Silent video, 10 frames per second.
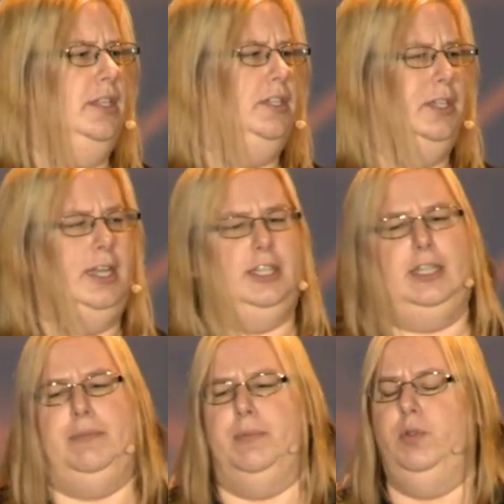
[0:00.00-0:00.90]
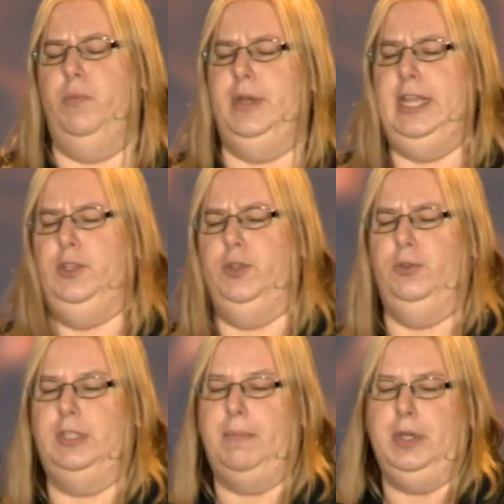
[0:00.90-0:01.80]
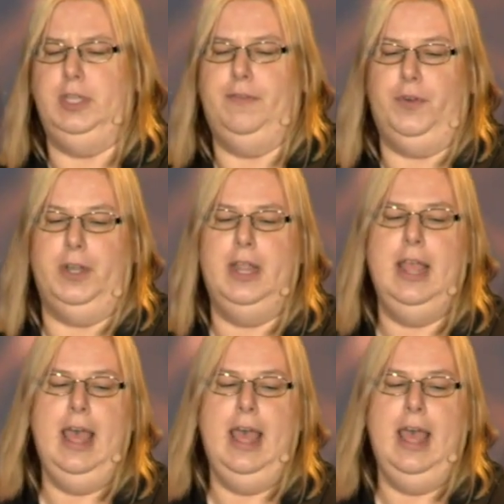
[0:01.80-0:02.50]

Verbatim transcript: This is unacceptable and we need to do something different.